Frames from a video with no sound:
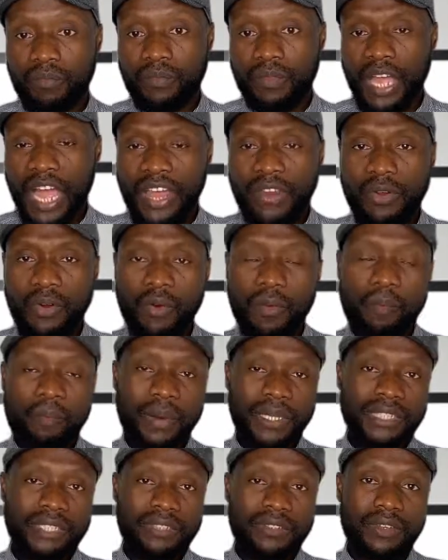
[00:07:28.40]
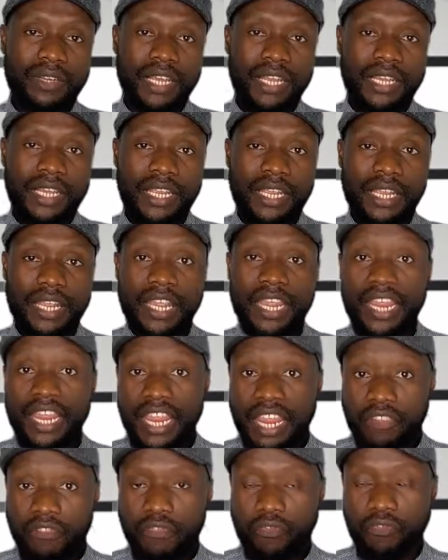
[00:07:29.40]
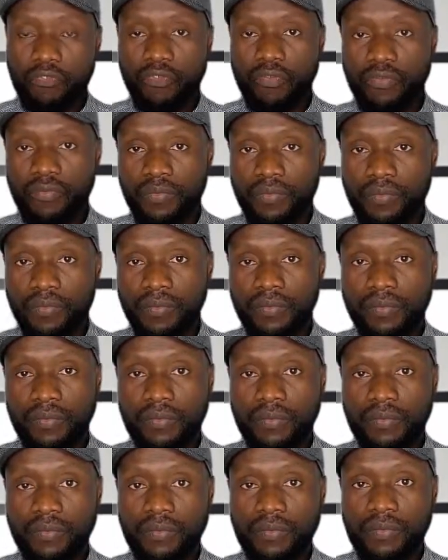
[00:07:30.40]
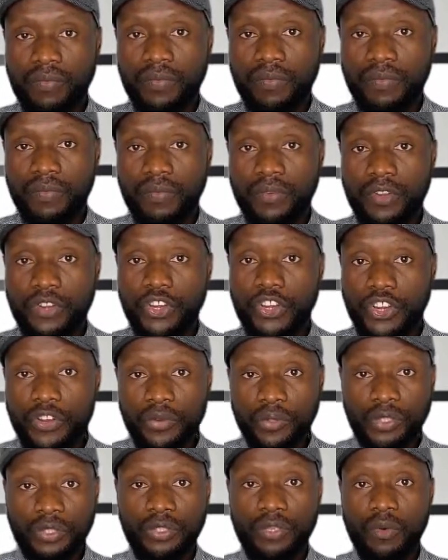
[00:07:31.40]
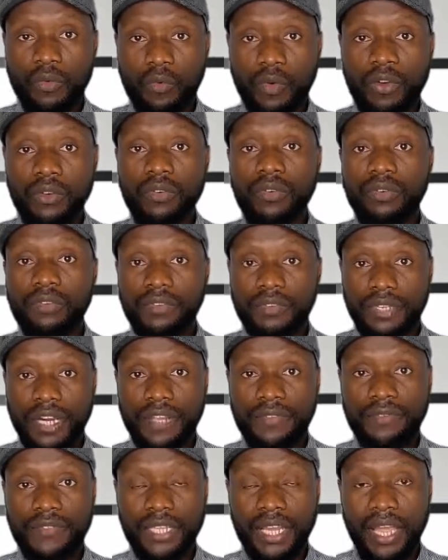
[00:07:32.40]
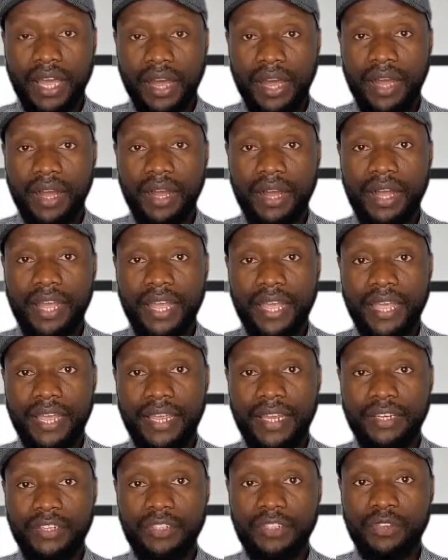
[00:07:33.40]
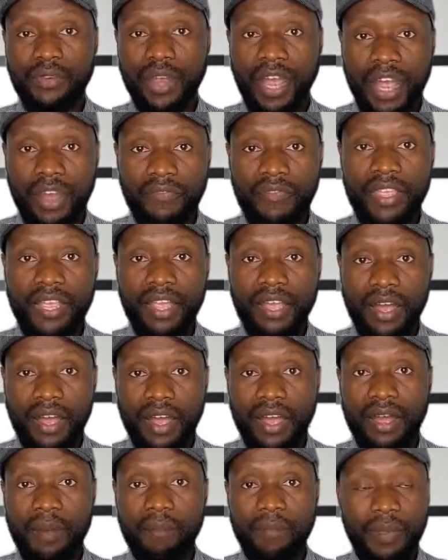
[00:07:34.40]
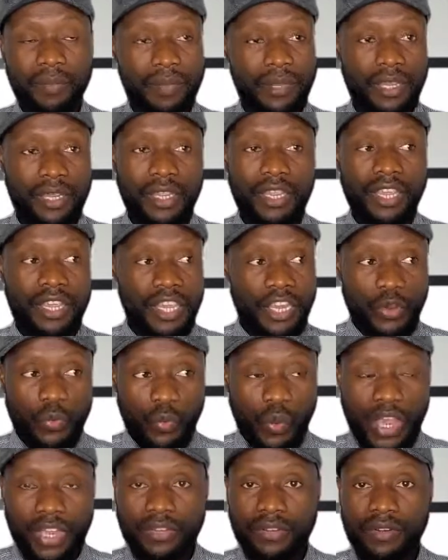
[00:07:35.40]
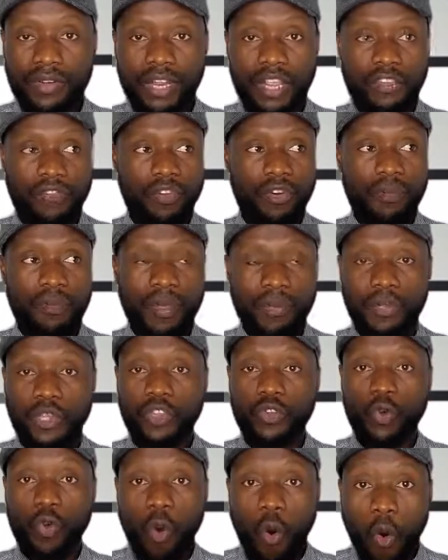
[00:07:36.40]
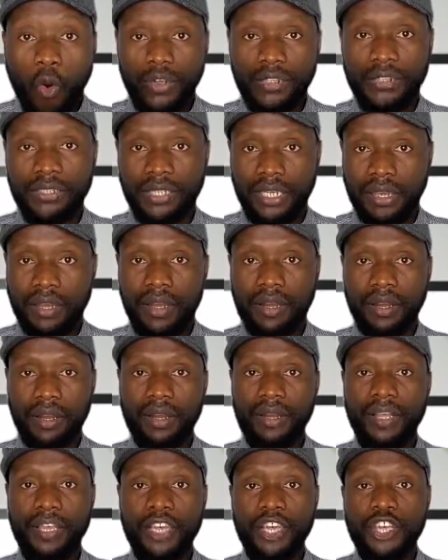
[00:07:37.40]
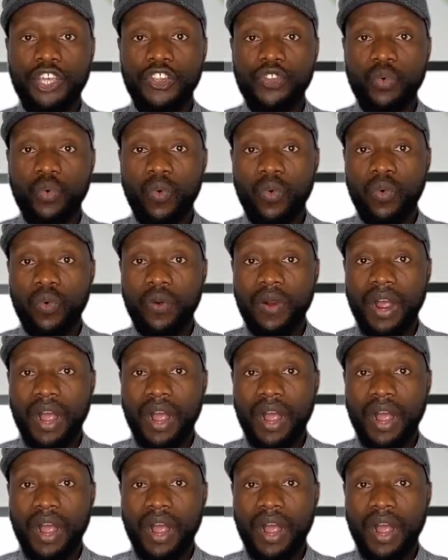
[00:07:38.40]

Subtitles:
I know particularly if you're someone who drives a car and you have a car maybe where you live, or maybe you own the car, you